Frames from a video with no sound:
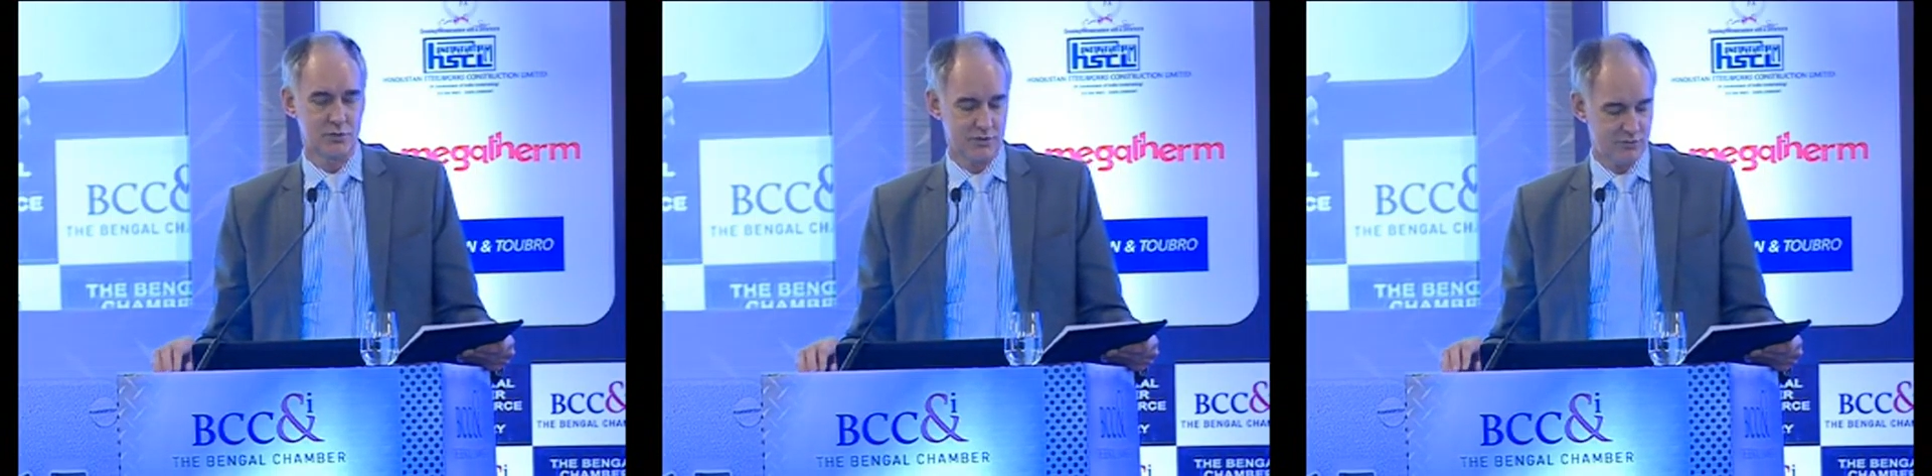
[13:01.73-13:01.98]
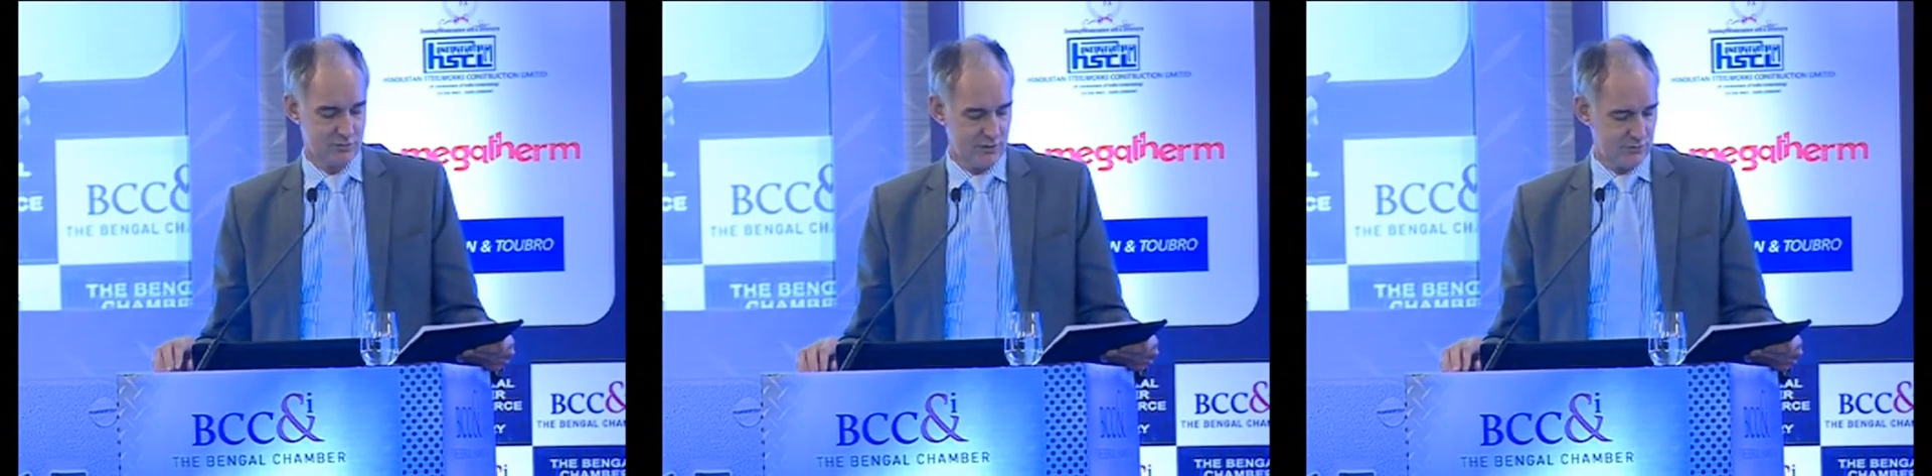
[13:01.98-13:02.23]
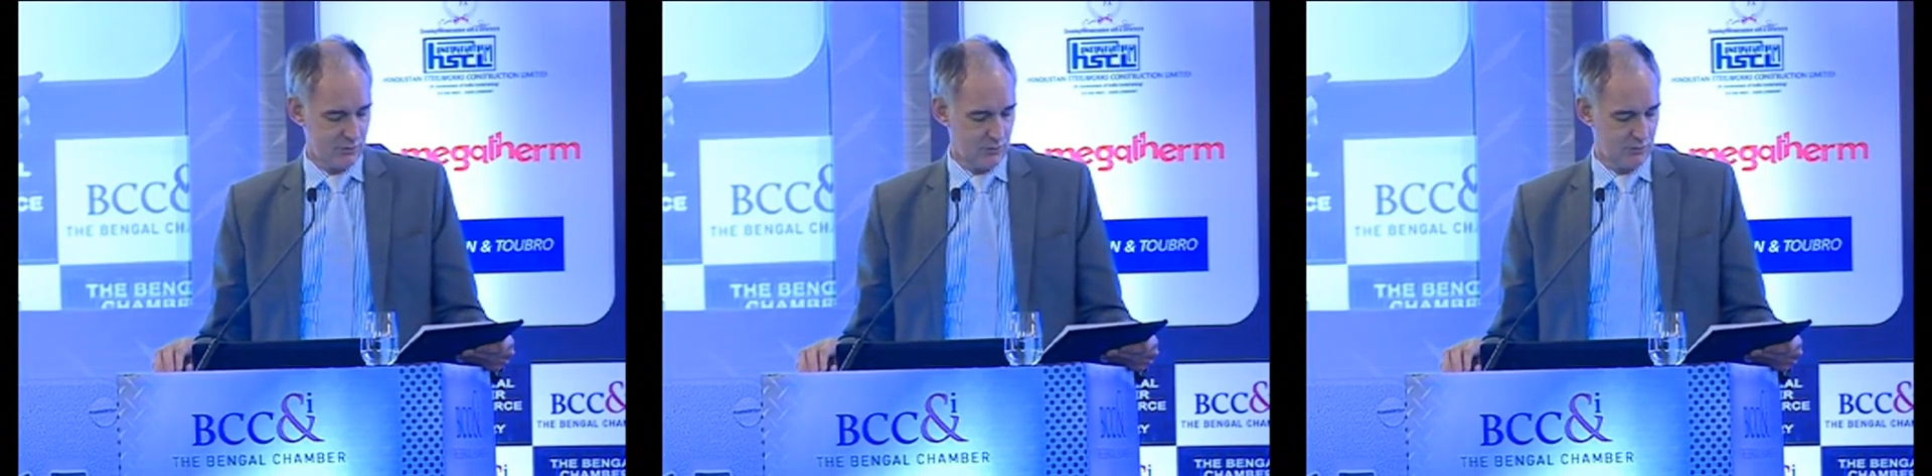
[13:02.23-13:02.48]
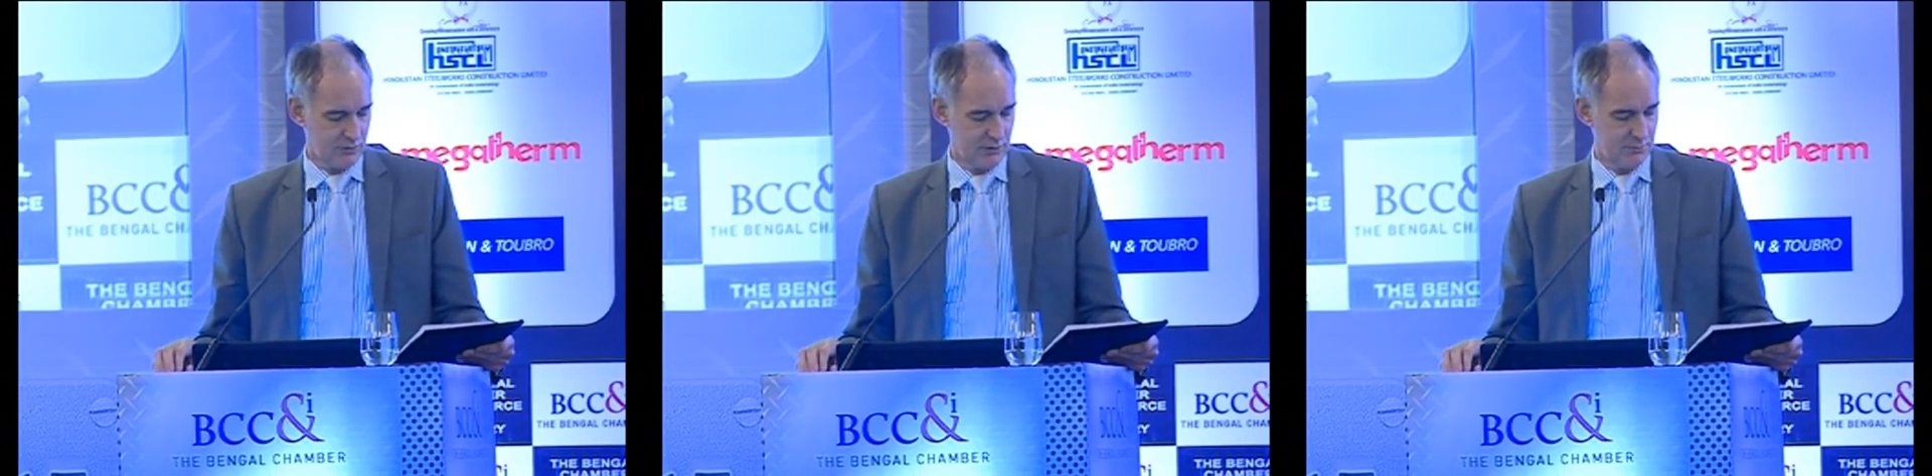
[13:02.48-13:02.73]
pre-stressed
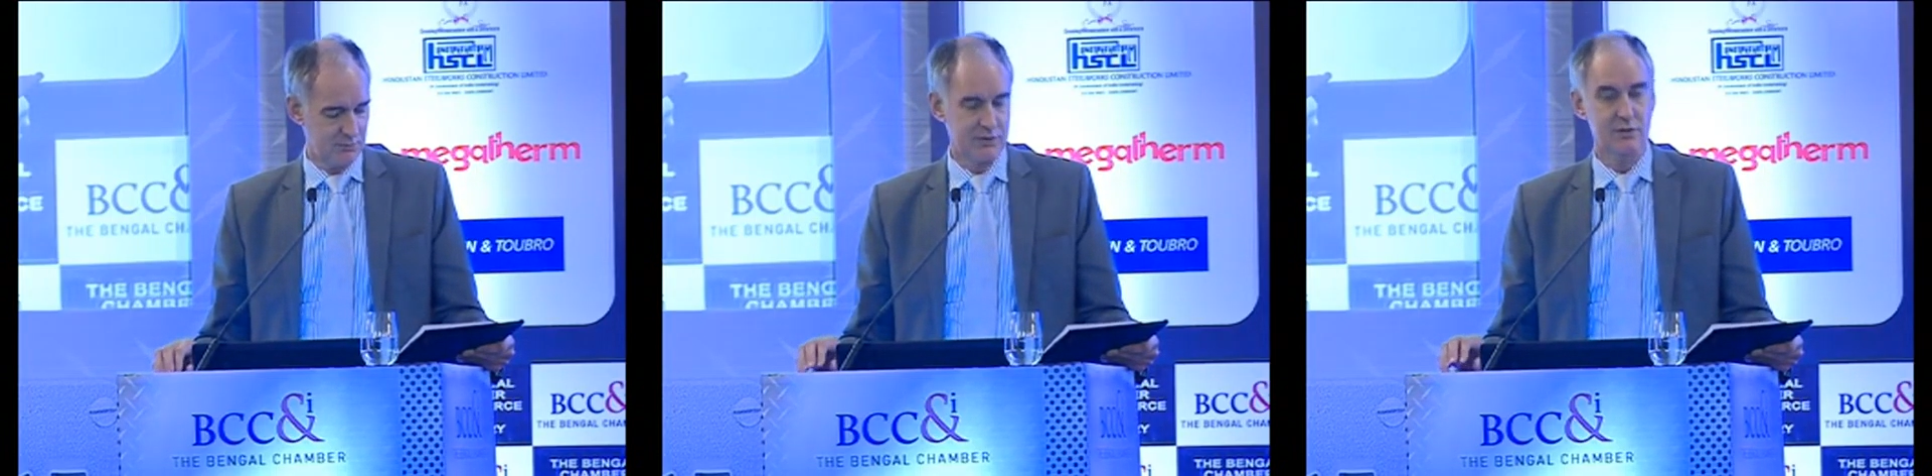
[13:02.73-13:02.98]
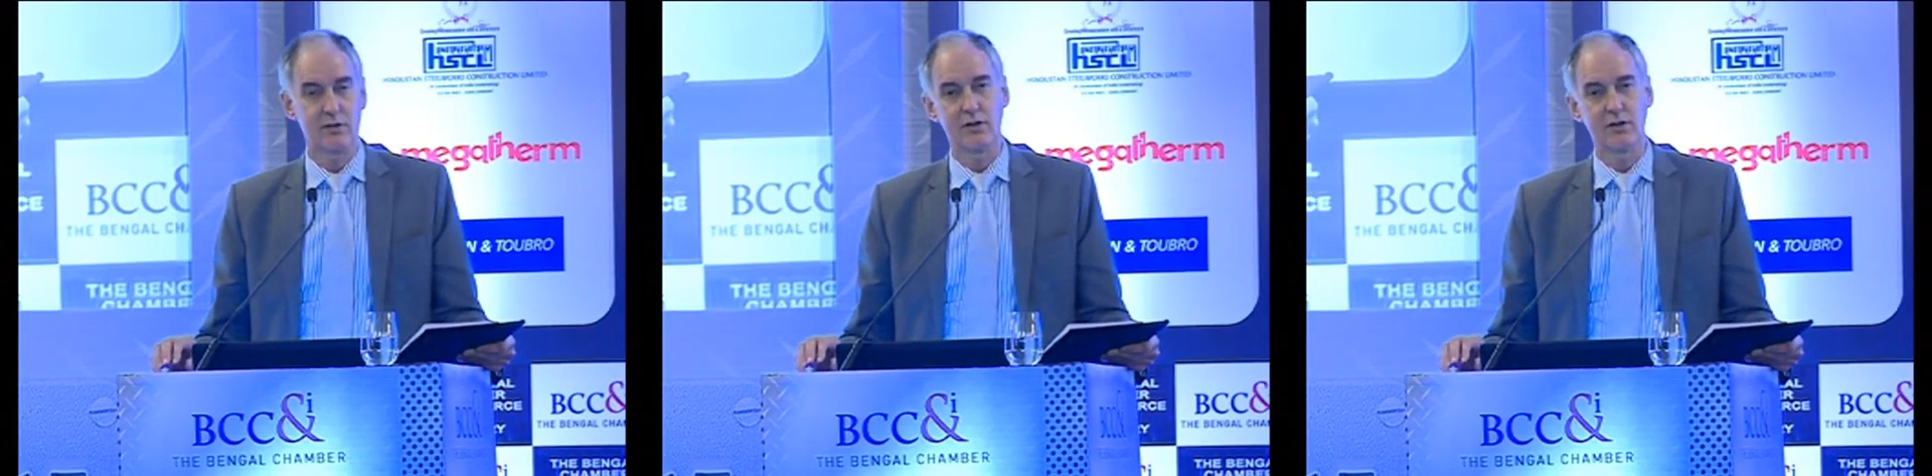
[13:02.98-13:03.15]
concrete, but